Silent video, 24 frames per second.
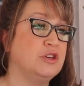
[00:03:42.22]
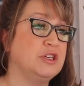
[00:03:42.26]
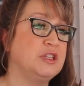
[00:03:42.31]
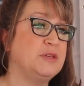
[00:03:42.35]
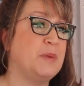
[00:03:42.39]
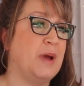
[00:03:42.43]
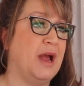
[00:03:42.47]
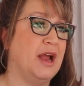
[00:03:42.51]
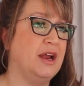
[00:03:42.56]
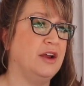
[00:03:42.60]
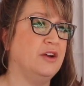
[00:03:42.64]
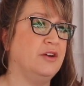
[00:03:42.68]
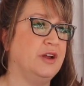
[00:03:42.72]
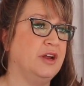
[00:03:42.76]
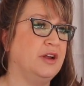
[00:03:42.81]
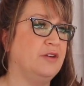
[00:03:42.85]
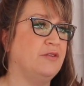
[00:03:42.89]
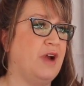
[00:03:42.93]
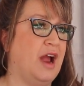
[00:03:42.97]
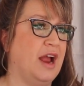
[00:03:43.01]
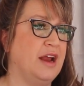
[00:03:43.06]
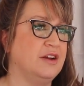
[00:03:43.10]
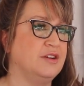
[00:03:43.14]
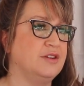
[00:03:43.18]
For
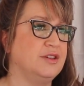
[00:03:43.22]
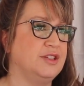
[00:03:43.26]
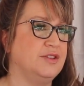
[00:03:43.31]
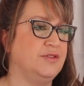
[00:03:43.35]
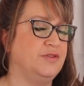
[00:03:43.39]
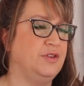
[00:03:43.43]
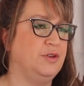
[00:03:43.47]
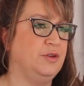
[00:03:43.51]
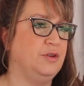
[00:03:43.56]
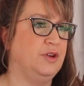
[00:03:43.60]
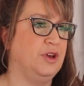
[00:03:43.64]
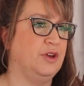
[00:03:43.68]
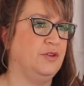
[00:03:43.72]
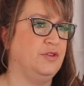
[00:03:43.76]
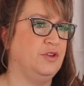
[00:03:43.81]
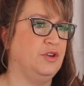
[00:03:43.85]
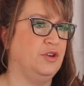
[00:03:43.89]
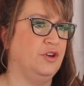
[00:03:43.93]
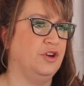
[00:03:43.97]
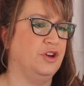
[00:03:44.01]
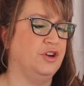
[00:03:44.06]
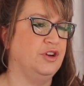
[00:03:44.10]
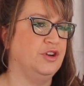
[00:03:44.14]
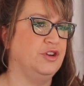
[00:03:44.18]
aspiring writers, if
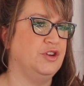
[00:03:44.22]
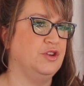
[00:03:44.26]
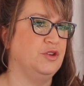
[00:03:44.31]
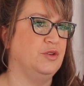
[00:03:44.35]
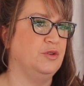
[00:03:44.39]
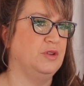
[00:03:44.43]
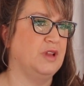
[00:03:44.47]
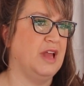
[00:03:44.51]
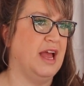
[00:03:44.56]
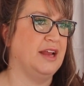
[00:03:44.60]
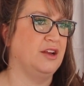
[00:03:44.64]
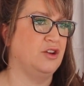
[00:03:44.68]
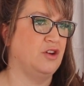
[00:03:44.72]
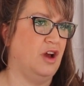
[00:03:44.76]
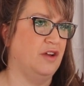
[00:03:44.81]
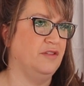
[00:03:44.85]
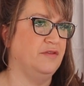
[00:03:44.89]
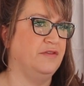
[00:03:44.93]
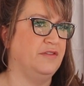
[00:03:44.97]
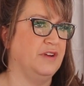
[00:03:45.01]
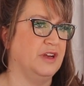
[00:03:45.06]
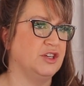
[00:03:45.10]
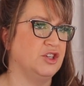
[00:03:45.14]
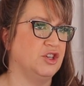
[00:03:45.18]
you're going to do like
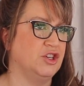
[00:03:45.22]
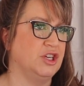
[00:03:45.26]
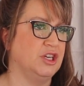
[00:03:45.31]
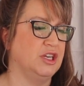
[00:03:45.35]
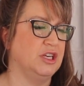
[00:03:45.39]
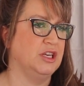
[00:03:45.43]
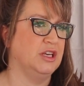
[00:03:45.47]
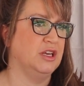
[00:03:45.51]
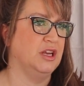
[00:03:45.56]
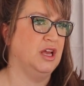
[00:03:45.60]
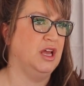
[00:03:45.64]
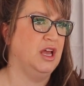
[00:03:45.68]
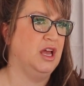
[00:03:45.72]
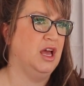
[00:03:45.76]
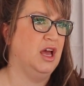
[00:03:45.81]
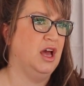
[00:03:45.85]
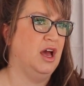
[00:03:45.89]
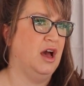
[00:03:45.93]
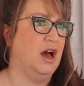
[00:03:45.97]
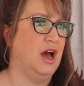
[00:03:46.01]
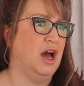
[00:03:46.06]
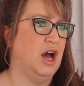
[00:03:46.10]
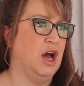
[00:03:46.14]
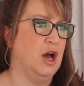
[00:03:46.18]
nonfiction
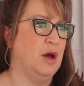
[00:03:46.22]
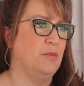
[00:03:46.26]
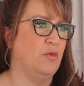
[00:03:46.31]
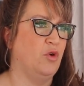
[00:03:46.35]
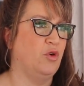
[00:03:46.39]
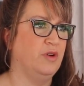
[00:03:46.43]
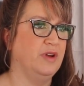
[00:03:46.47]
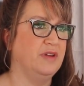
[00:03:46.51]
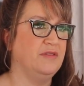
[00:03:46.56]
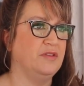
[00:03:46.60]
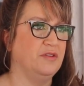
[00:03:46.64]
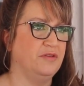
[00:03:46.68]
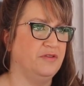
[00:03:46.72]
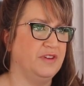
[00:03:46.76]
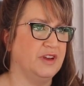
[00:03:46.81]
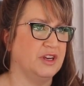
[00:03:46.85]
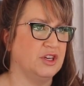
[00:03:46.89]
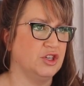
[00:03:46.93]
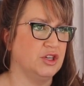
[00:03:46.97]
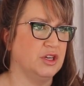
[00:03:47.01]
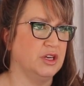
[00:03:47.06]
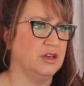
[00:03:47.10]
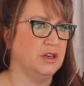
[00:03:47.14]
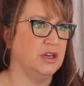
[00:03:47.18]
or even
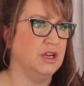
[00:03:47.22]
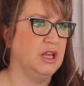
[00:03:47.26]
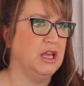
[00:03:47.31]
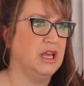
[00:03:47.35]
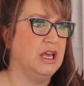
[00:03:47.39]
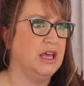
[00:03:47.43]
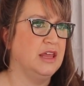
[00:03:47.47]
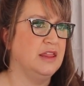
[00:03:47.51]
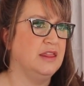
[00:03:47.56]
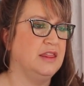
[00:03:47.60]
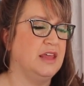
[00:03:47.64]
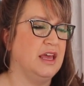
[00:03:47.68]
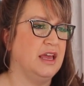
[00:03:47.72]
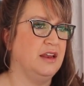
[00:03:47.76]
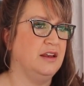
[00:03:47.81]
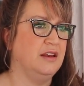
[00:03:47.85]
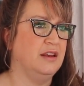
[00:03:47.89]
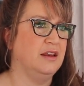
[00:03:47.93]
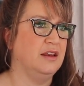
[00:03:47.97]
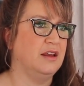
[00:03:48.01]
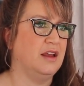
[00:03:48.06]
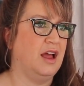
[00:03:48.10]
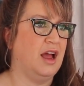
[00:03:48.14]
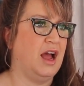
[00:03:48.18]
fiction,
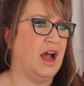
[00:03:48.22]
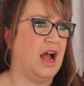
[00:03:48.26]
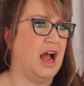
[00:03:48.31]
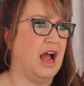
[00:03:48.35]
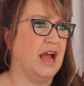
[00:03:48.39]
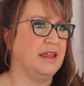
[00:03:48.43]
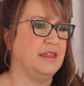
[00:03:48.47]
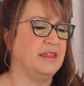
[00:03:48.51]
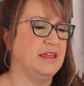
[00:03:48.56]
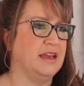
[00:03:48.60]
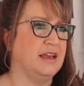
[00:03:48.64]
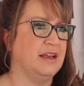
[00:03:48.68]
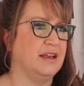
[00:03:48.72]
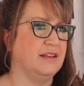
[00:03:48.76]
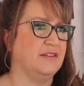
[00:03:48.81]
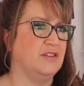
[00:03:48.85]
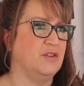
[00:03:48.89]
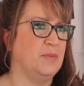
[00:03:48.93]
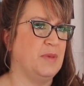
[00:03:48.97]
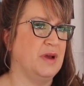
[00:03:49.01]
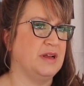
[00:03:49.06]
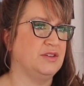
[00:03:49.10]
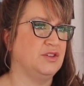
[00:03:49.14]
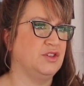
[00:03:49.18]
then I think
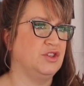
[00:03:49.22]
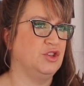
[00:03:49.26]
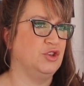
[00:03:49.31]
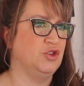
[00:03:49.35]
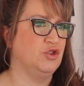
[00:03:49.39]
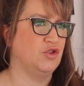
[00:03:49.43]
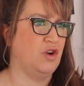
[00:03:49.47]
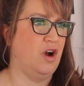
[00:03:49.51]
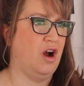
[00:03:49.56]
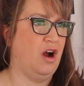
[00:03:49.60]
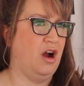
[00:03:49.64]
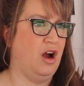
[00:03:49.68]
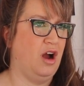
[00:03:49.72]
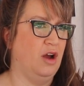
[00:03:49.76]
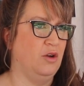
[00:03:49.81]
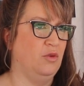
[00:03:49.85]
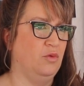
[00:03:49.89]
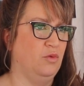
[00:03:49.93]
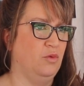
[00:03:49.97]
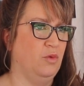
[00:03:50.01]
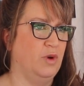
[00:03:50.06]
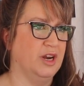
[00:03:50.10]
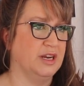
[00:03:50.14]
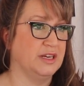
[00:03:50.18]
it's best to draw
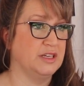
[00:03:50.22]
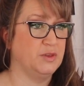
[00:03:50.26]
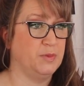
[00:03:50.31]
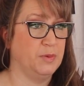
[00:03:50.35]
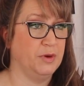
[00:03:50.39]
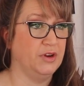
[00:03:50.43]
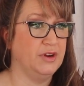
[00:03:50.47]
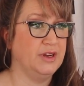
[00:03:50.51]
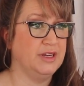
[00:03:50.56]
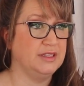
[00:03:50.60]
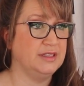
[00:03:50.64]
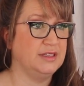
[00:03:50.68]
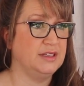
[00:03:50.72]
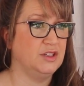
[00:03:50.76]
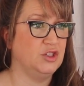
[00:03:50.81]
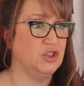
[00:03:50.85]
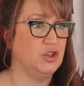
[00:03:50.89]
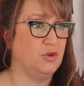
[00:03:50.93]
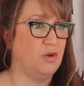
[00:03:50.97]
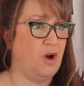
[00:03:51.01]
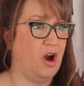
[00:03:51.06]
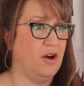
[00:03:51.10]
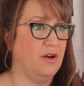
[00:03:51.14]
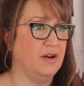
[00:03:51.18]
on what
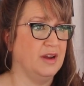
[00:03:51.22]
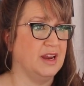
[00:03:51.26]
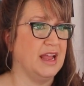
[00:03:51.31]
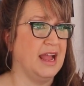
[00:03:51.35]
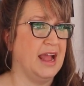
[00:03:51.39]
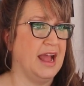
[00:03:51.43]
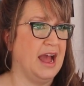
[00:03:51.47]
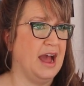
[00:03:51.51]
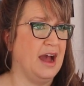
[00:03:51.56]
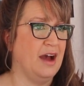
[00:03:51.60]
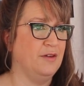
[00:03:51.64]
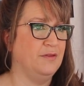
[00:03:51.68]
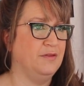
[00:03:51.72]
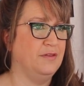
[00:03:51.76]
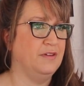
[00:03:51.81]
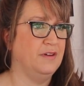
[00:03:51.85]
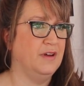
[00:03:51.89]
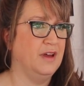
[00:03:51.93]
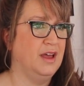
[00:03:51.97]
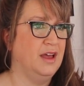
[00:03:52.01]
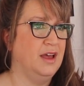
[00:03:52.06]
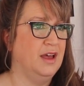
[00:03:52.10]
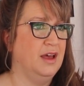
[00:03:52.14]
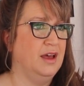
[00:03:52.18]
experiences you already have.
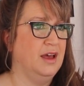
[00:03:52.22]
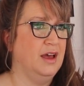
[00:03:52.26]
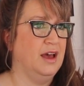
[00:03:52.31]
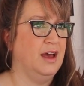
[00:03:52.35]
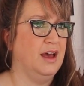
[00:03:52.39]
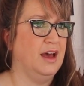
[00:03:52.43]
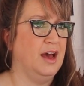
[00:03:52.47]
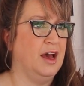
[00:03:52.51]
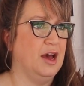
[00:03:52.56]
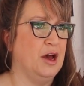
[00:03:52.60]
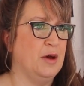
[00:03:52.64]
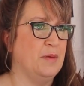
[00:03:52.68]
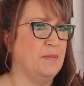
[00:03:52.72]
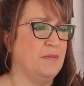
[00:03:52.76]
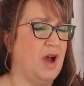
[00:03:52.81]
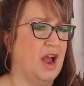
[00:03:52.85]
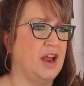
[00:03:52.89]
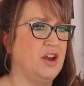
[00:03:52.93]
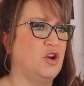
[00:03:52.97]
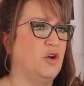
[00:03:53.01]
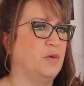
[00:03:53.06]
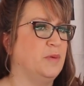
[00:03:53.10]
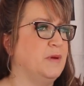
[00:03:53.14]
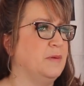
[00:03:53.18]

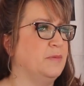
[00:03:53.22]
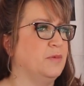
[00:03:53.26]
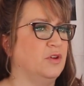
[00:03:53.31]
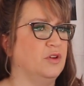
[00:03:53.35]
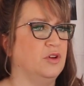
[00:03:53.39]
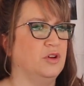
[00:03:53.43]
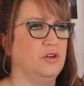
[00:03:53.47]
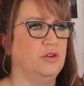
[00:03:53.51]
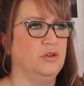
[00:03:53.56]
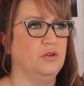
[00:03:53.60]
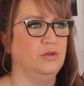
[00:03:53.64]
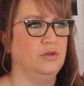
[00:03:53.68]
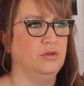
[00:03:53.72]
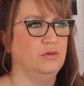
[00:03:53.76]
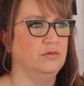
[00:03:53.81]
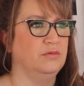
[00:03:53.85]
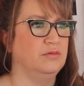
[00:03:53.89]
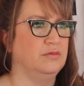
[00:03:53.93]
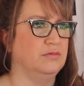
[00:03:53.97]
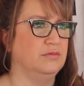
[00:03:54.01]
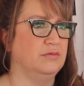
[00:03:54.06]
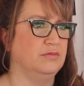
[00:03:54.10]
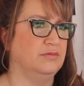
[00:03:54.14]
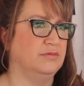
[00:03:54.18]
I know people who
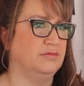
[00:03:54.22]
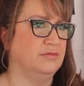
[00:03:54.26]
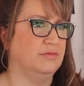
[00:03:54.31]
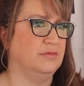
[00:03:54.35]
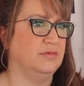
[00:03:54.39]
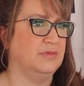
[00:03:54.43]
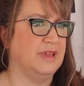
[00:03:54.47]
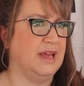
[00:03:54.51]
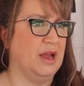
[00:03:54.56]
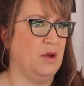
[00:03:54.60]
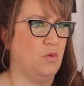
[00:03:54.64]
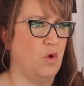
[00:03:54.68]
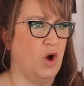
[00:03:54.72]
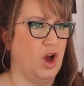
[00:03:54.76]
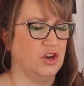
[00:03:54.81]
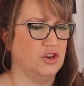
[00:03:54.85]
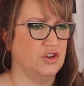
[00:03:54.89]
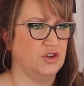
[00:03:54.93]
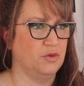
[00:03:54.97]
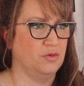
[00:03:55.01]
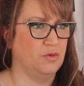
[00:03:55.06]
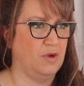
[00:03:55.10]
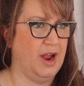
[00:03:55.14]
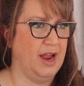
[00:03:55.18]
they
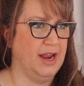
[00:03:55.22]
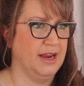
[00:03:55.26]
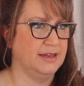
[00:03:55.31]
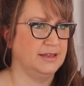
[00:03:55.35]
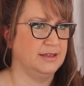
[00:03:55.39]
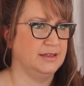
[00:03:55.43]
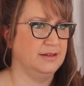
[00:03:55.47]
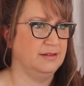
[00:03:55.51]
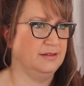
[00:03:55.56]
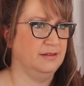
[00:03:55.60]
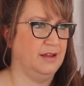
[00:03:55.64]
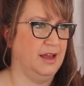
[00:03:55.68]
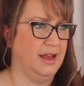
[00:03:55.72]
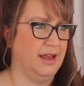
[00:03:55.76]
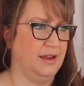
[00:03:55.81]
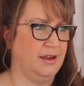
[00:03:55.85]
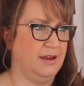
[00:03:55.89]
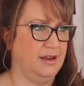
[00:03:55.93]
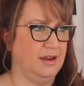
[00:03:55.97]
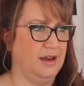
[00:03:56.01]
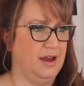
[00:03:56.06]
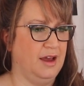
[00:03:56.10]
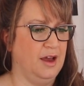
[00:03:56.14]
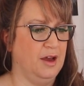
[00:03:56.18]
want to write
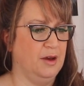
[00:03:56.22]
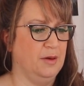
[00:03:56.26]
like